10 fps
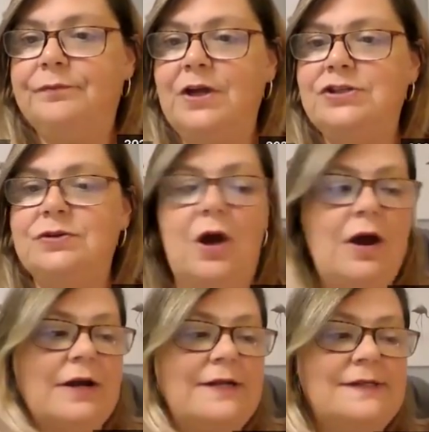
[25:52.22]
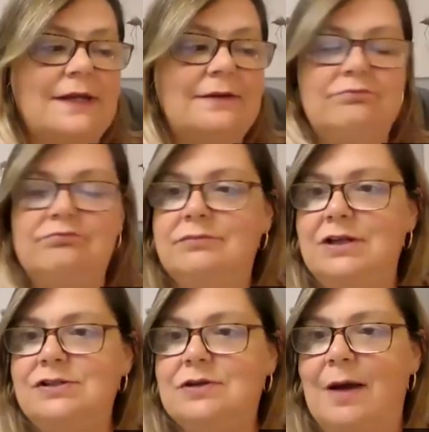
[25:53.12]
Not too hard, is it?
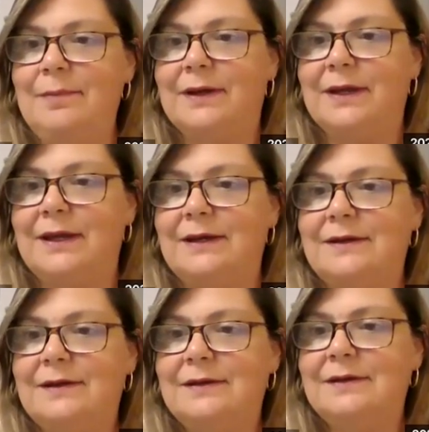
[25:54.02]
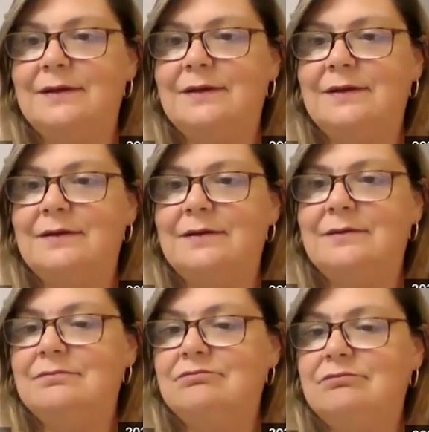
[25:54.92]
Not too complicated.
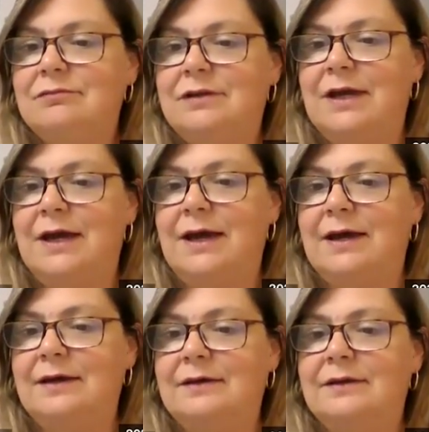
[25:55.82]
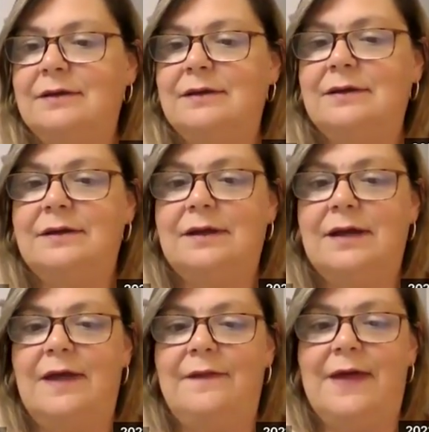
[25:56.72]
Yeah,
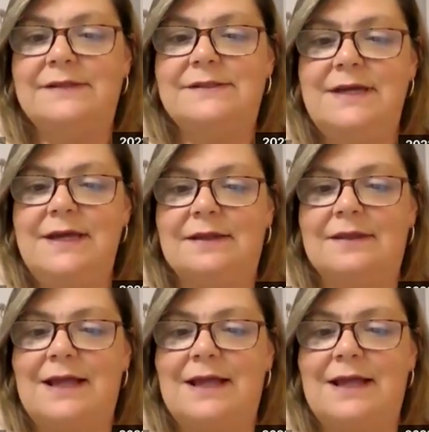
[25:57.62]
and that's it.